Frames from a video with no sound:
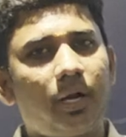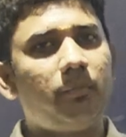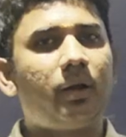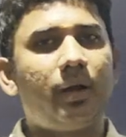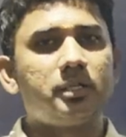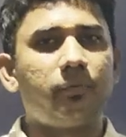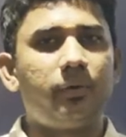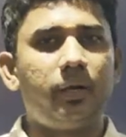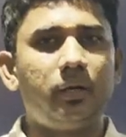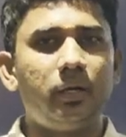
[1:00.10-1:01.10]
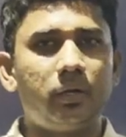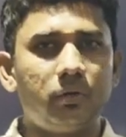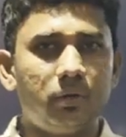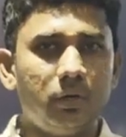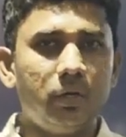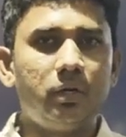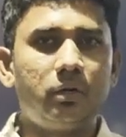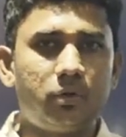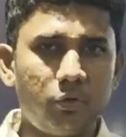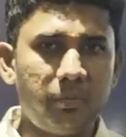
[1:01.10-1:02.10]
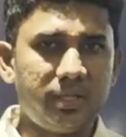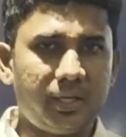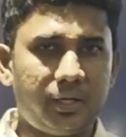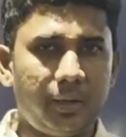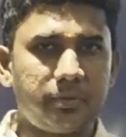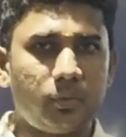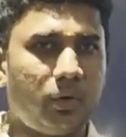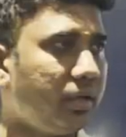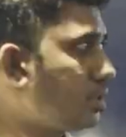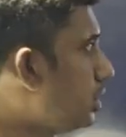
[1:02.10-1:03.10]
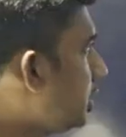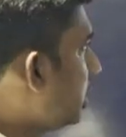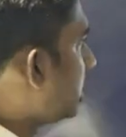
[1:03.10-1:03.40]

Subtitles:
it can be classified into two basic types. One is